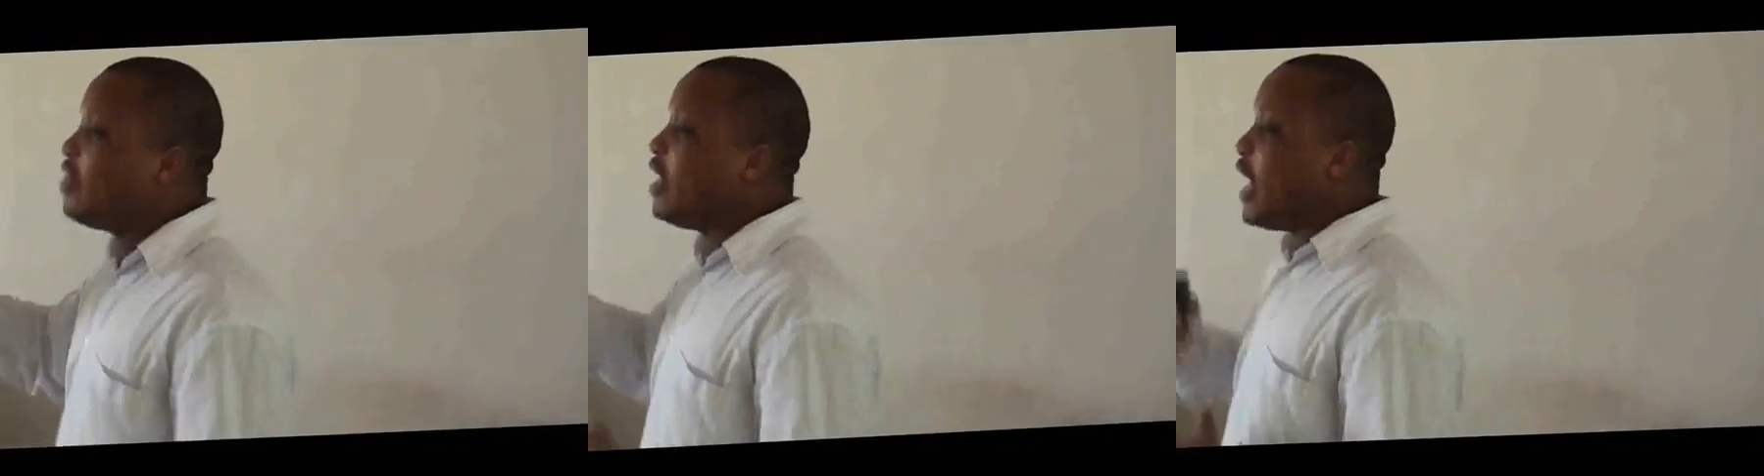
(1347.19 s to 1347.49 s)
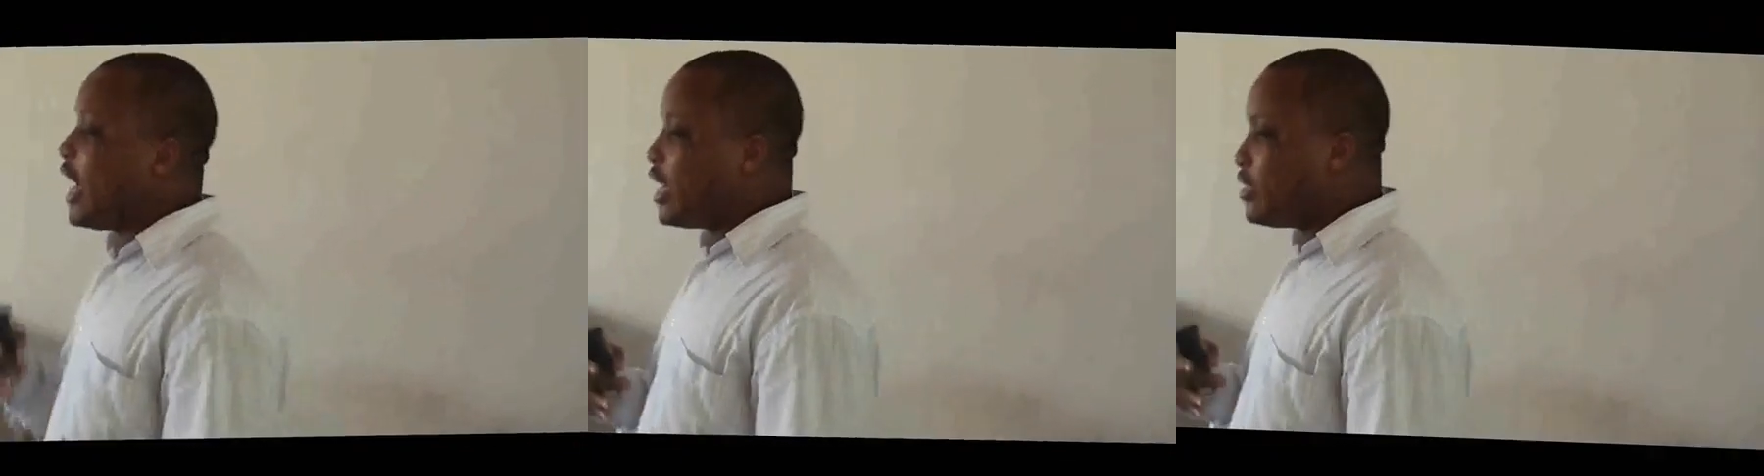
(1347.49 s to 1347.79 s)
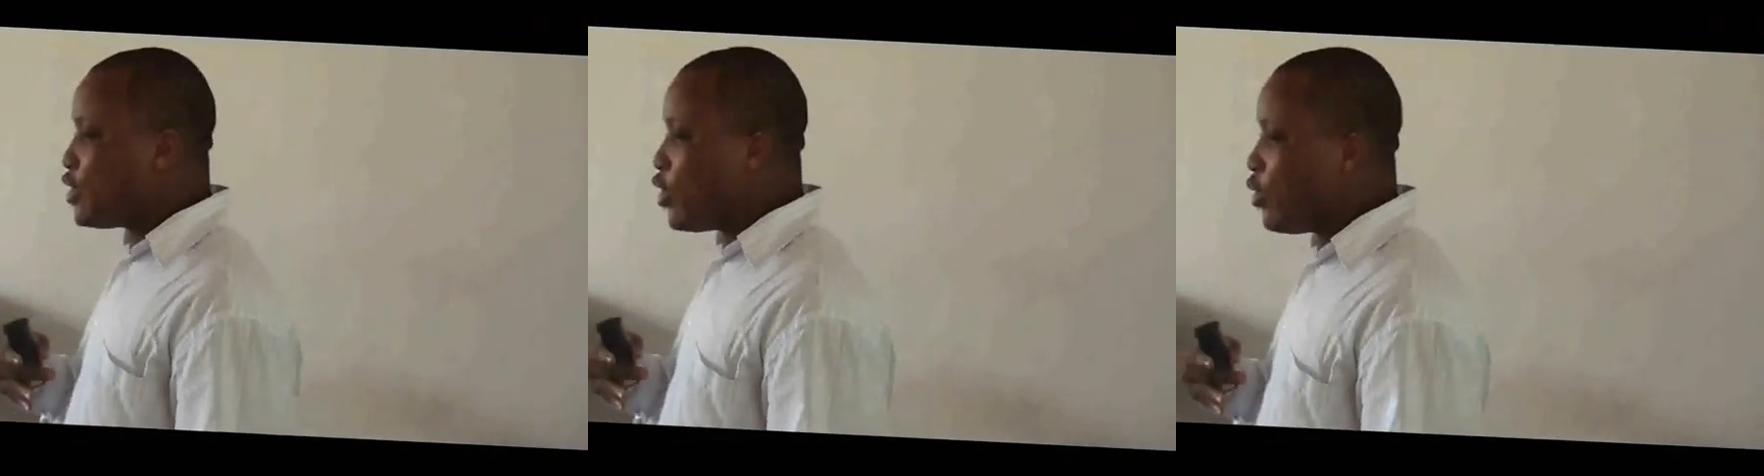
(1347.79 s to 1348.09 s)
than I
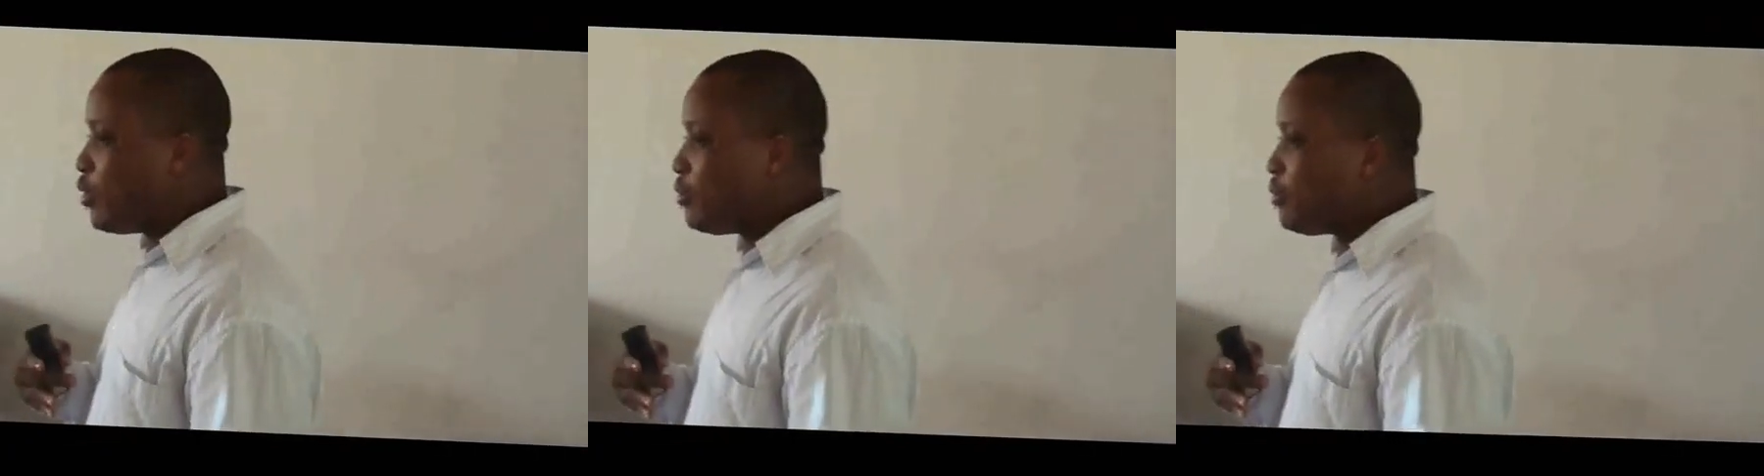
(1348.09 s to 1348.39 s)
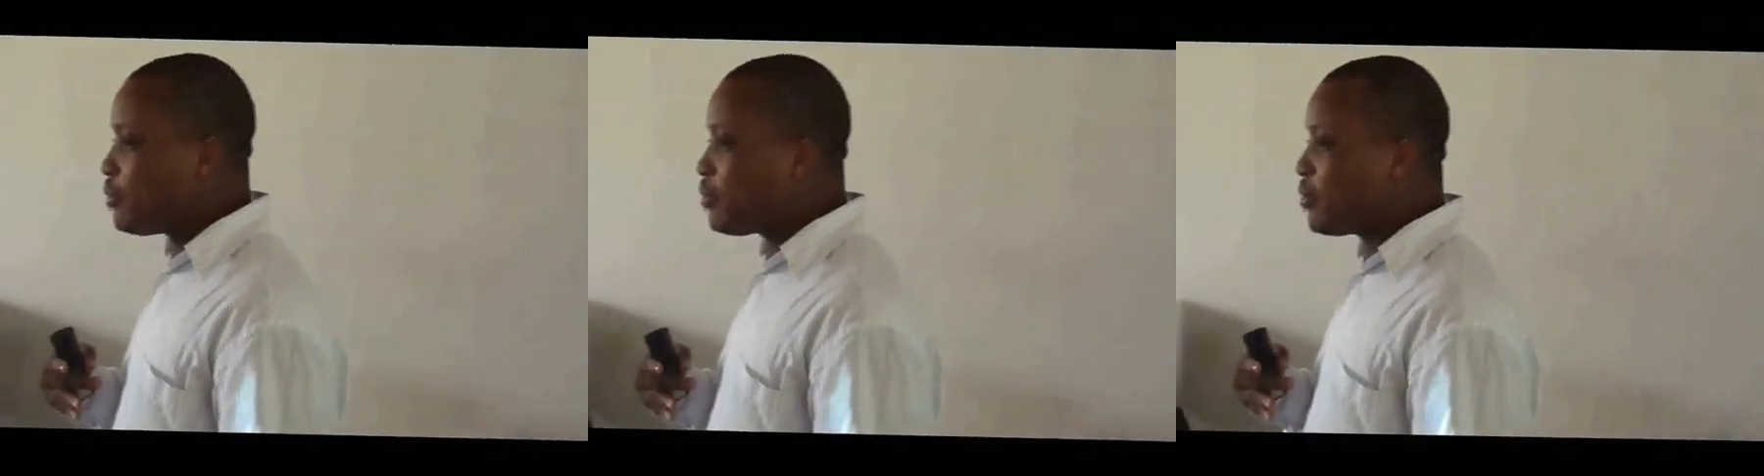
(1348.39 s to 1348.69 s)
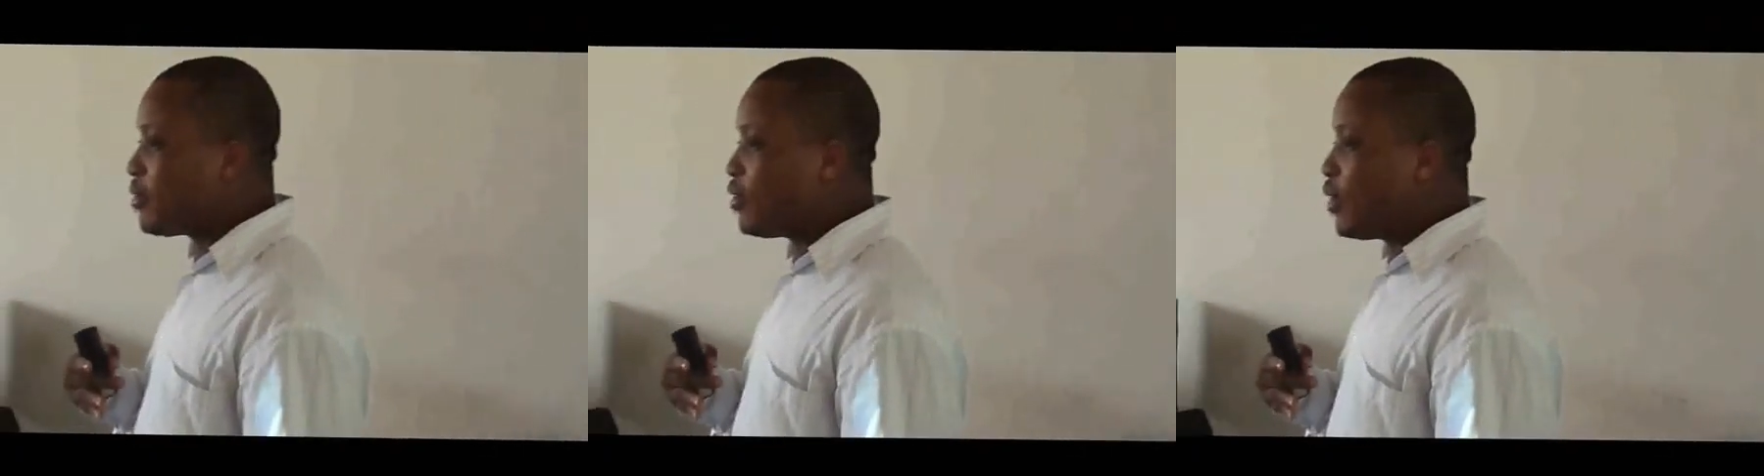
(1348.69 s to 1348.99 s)
can store.
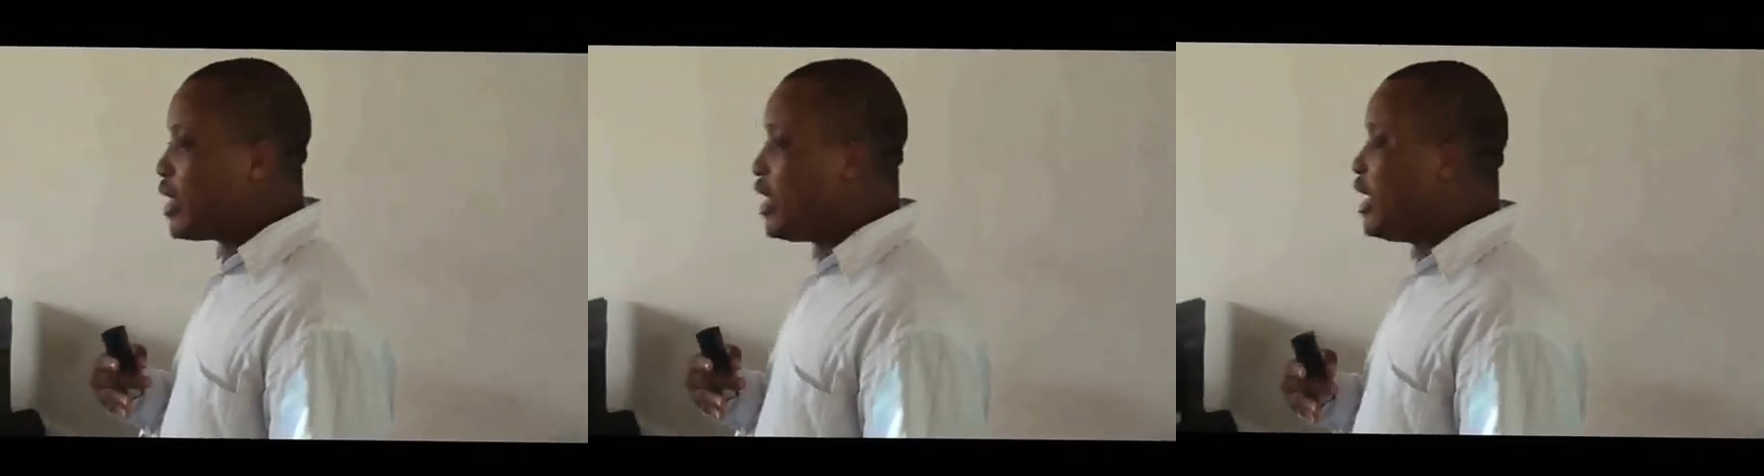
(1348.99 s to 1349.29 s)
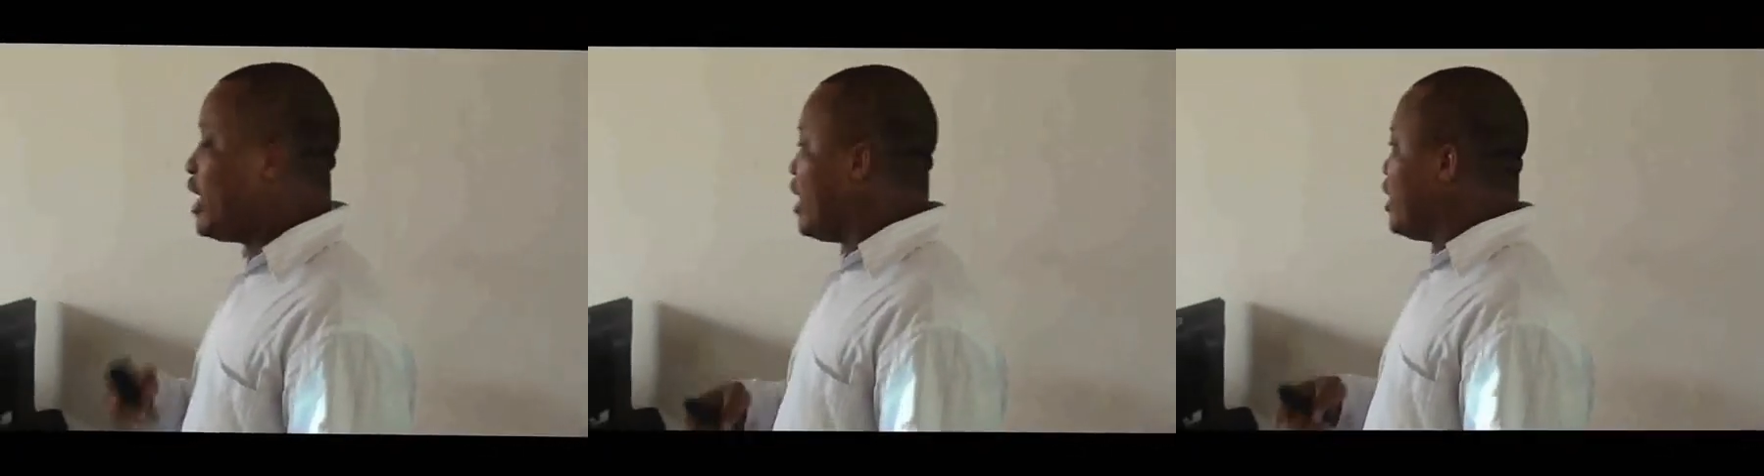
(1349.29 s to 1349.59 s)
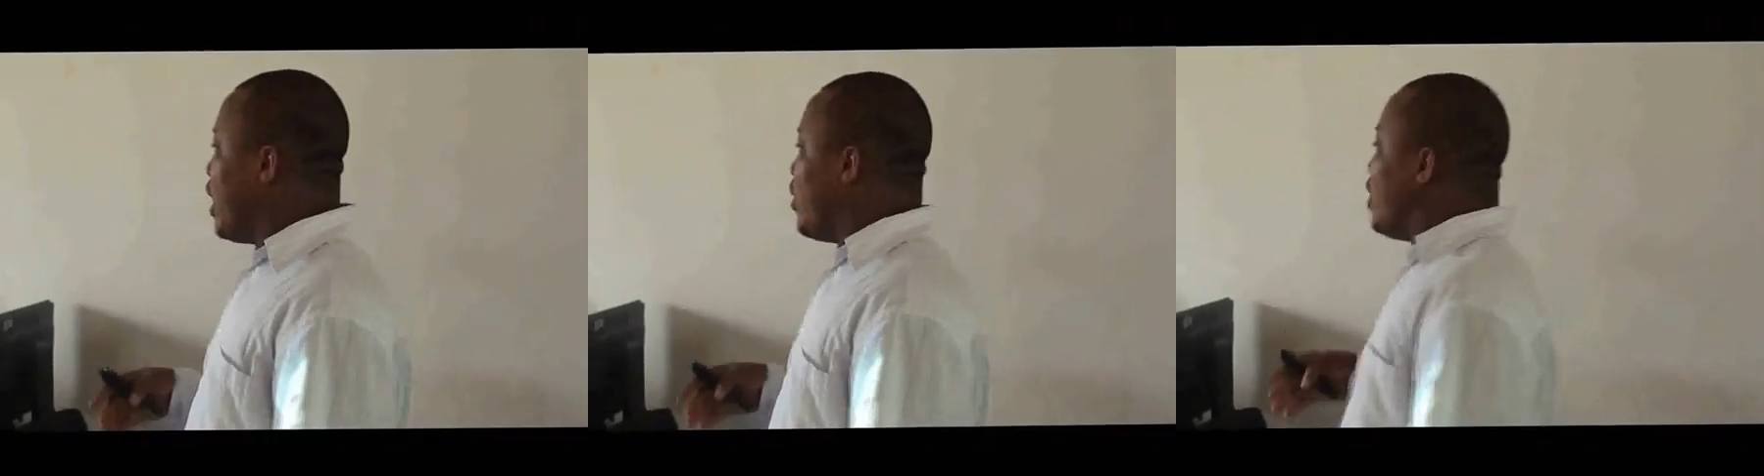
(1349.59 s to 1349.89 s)
Okay.
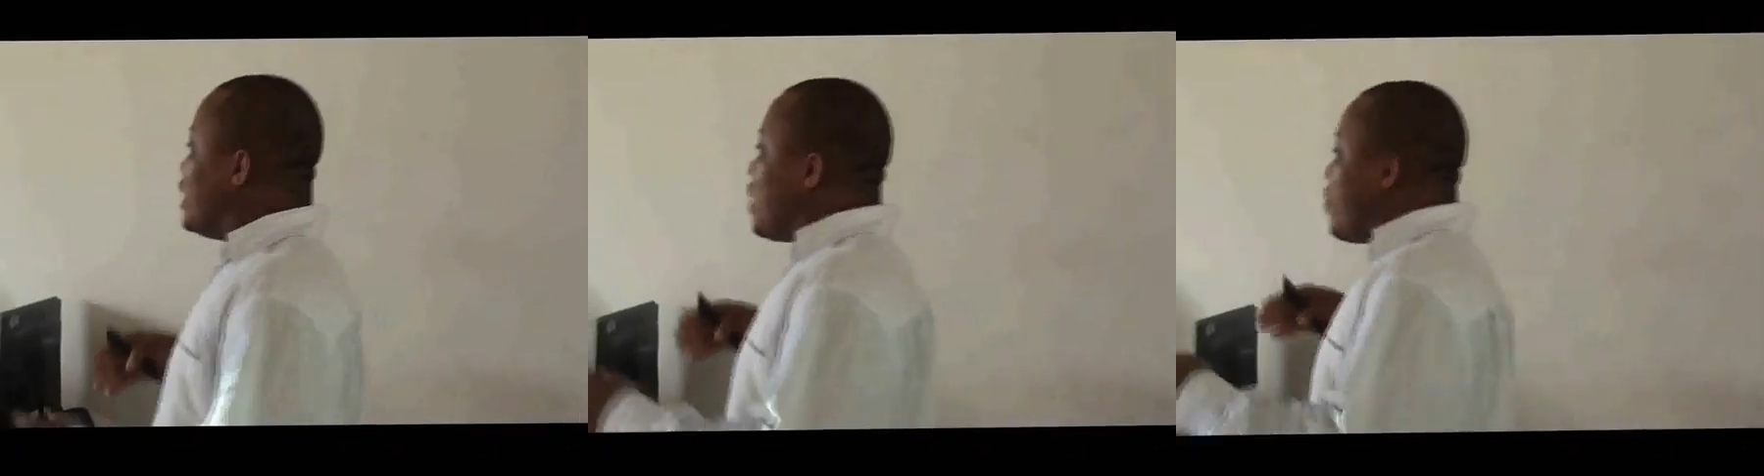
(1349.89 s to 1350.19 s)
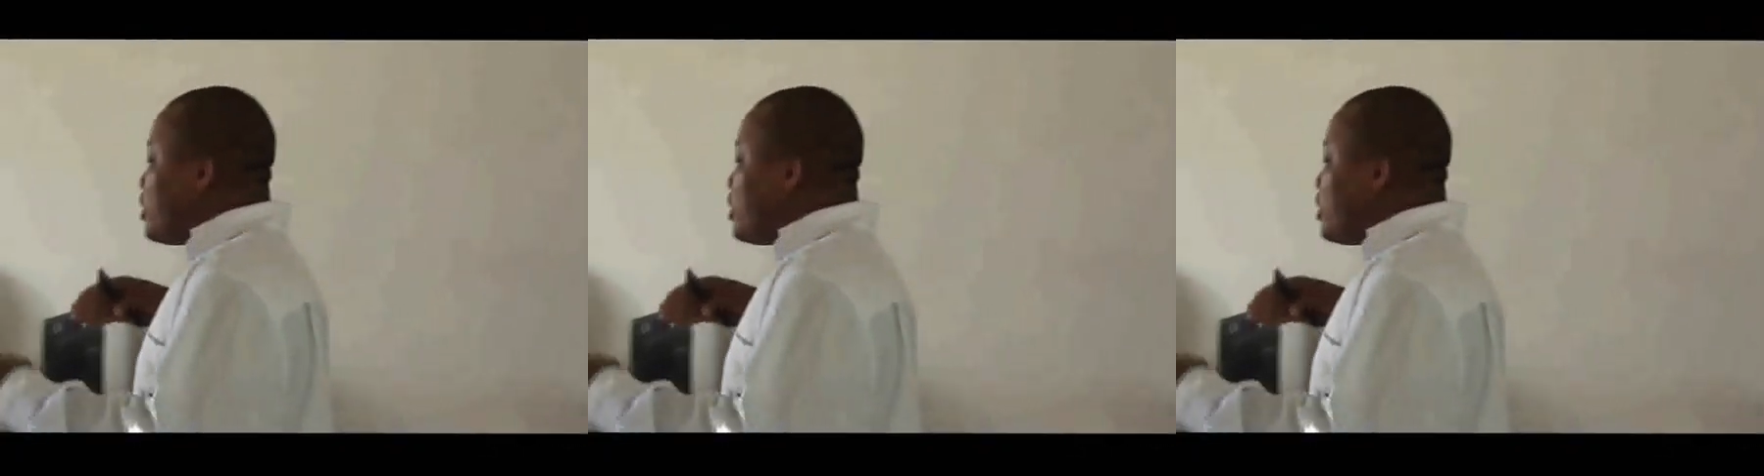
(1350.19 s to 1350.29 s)
Now the